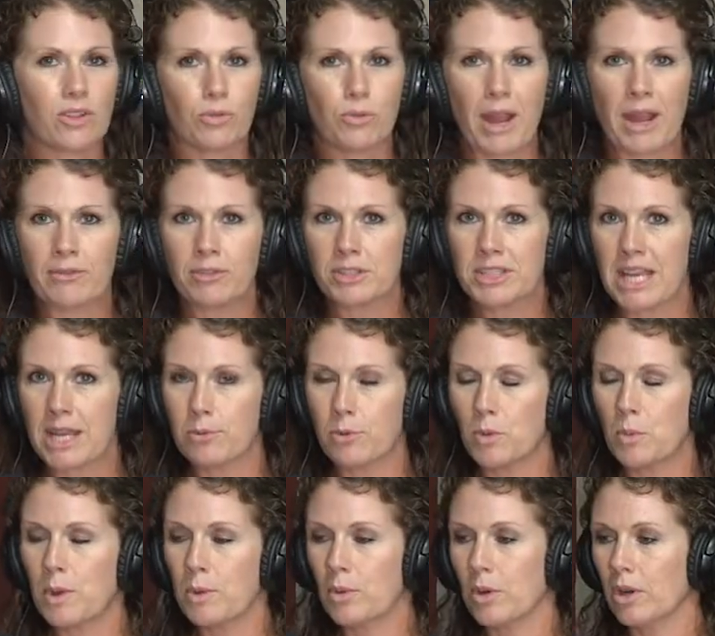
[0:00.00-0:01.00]
the raffle table
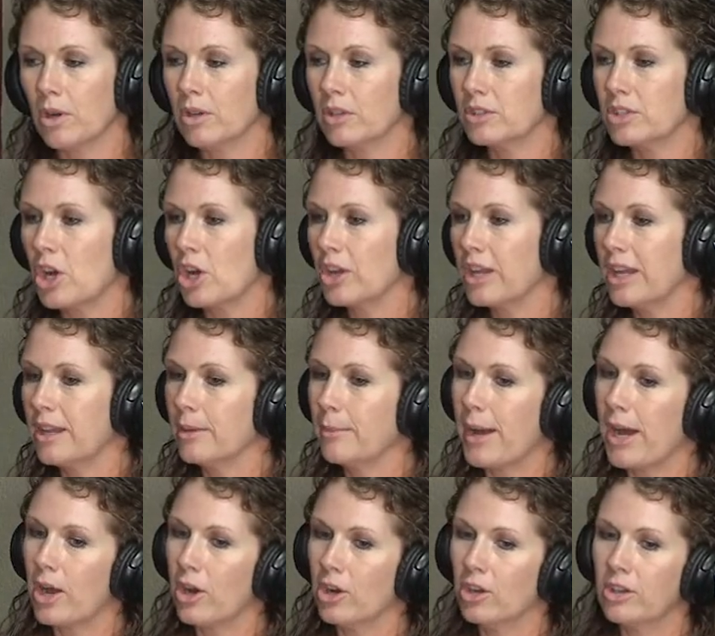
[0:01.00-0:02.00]
we were talking
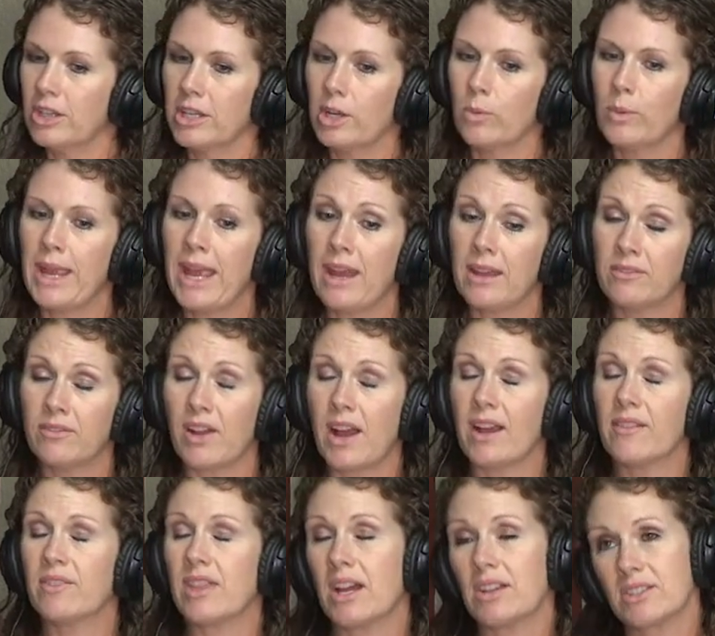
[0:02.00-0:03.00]
about earlier, we had
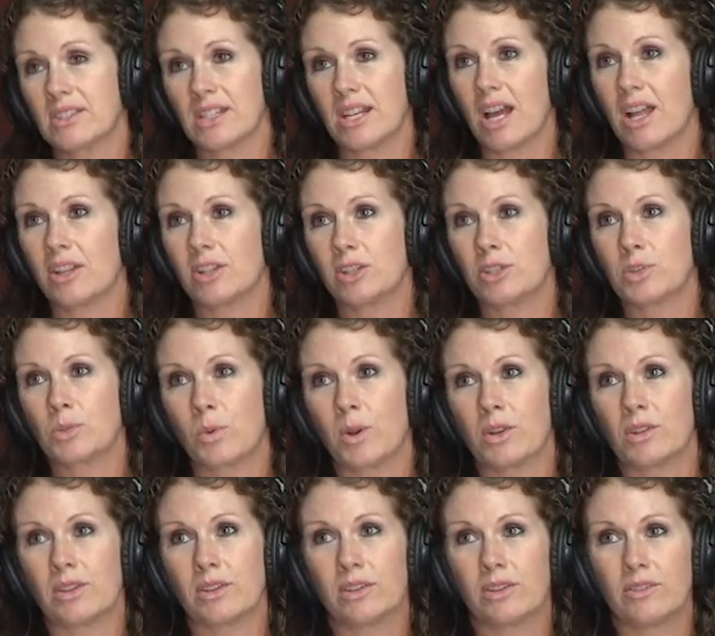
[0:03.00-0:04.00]
$5,000
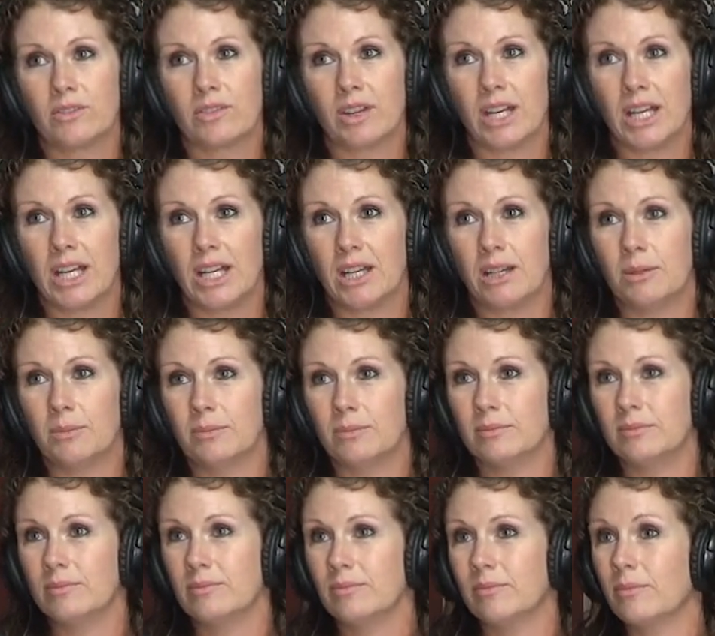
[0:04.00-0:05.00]
worth of
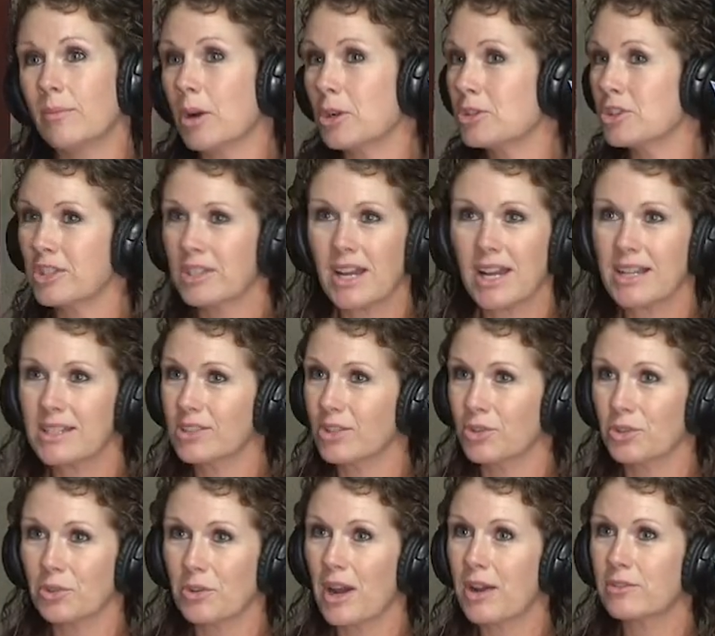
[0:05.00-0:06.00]
merchandise
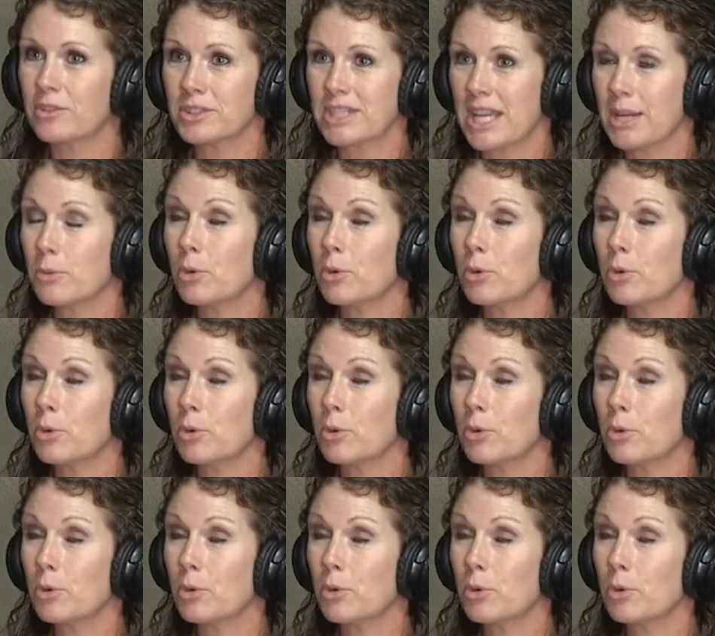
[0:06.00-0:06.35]
on the raffle table